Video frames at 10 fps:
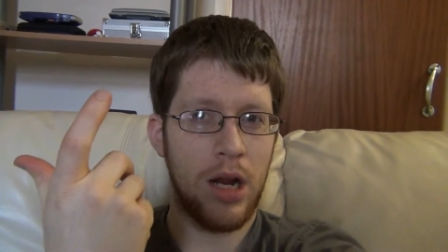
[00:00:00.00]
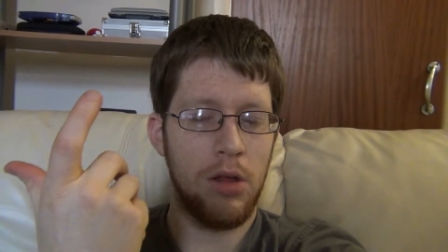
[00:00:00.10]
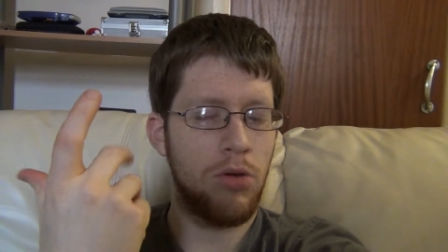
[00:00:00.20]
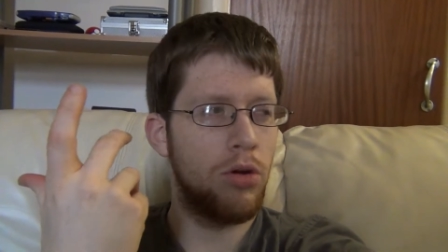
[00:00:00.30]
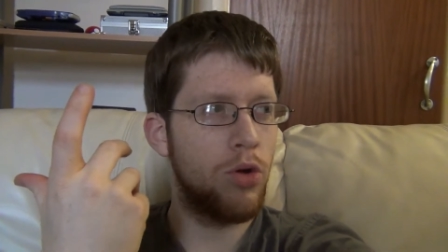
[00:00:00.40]
It's
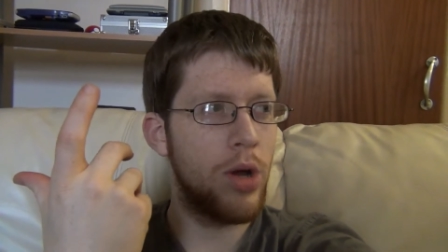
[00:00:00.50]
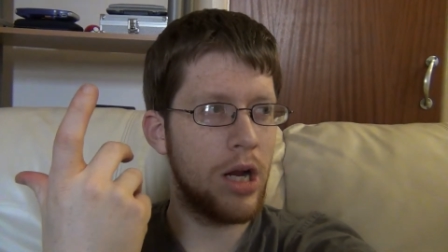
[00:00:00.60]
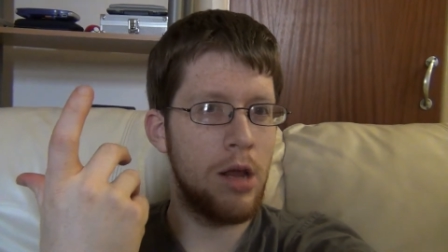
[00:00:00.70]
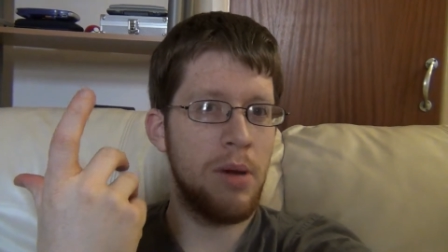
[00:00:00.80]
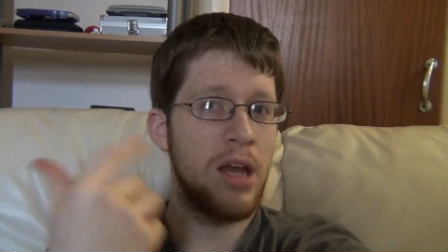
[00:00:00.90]
called a quick
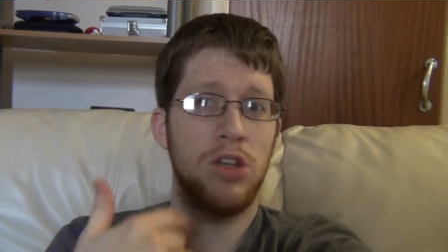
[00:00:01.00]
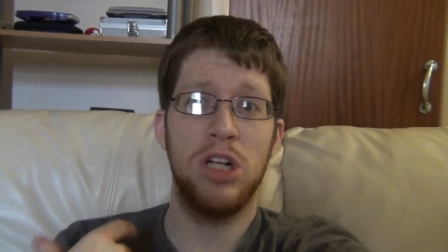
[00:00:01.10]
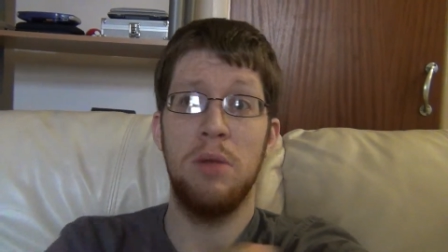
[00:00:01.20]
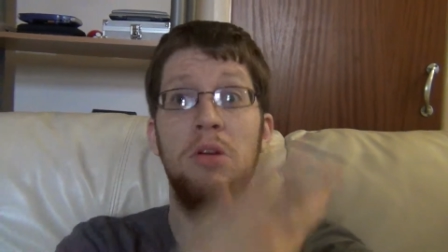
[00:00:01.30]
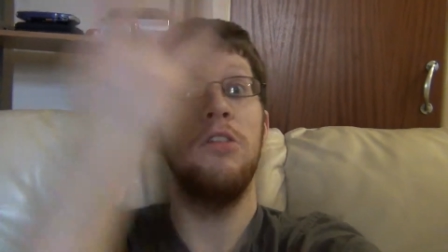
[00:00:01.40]
clip. I can just
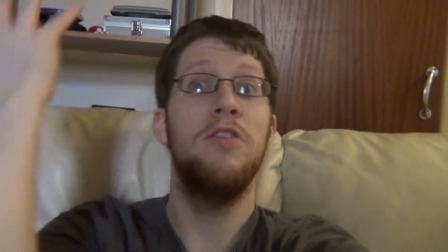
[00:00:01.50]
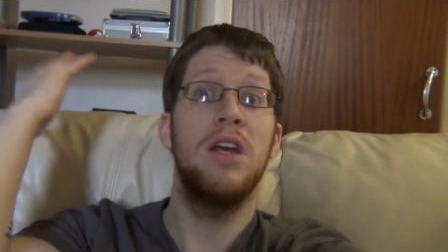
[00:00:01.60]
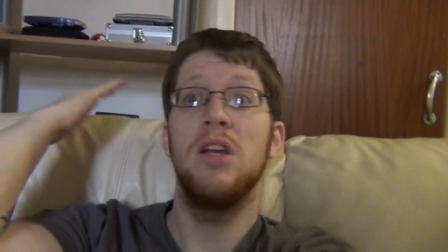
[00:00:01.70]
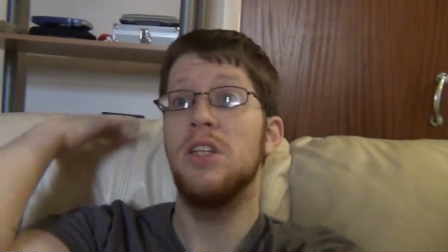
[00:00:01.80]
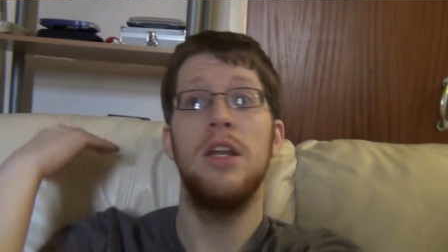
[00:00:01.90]
clip it onto
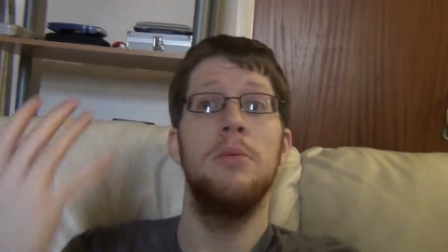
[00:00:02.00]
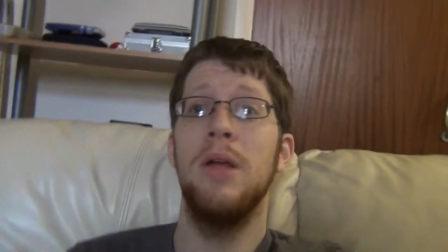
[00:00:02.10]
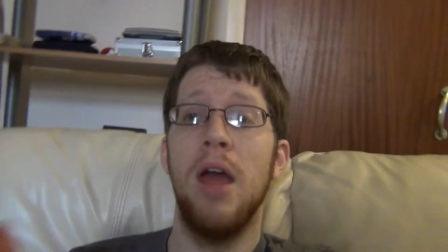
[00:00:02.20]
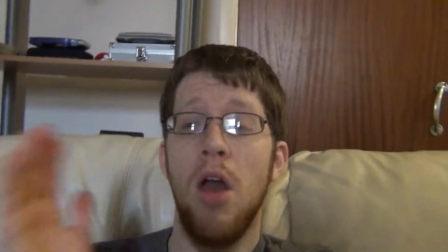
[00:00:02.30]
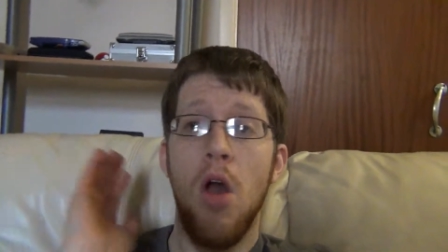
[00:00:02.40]
things, and it'd be
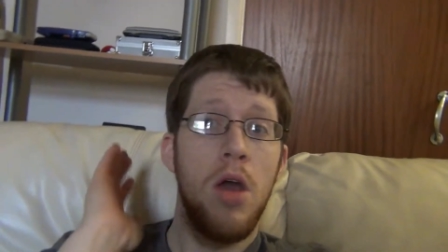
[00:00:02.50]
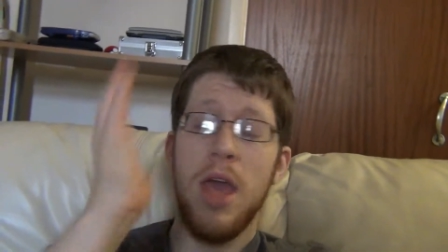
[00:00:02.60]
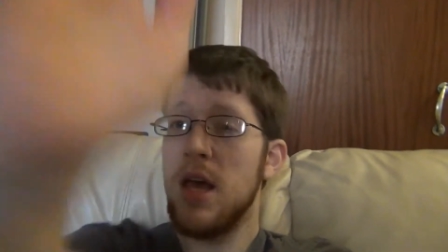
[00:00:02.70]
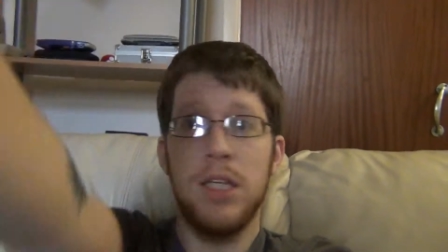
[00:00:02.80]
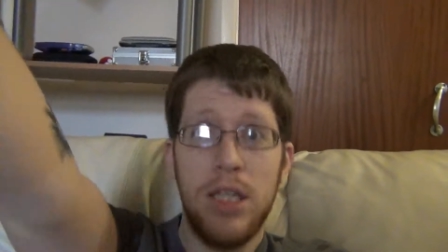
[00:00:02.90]
like,
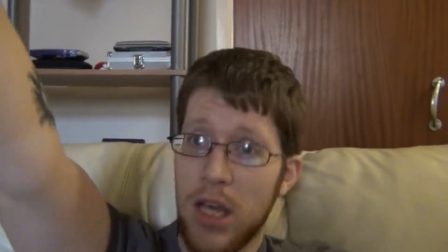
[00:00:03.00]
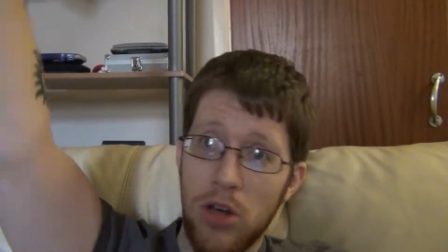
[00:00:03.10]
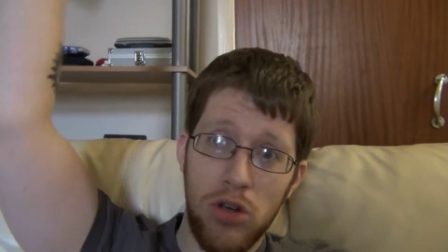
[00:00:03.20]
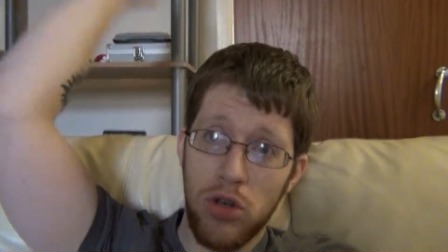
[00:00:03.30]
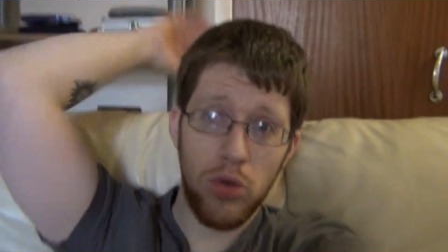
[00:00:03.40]
yes, I
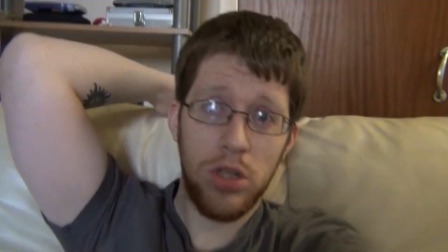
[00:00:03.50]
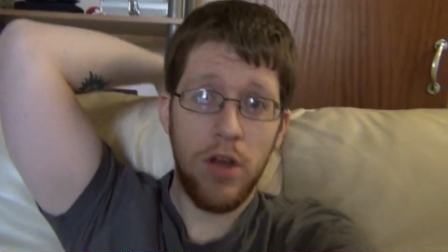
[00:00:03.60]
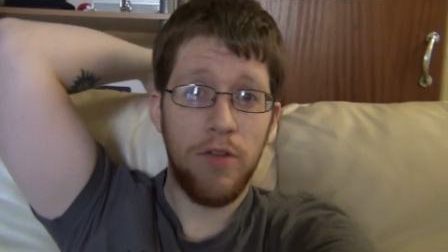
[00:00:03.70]
can do stuff.